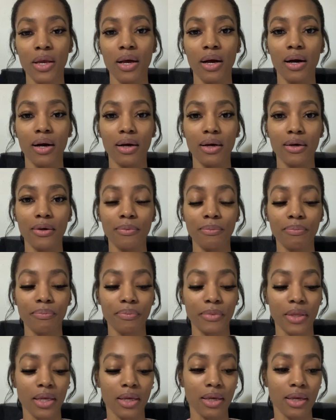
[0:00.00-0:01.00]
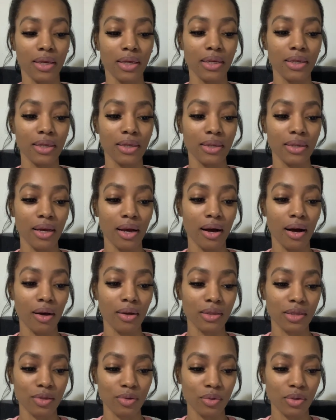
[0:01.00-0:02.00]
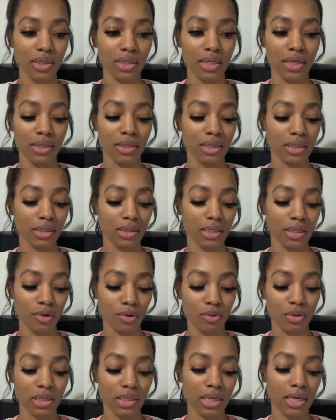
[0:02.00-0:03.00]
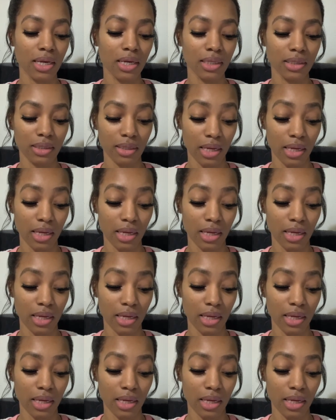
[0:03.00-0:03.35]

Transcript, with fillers: um, he also said to turn to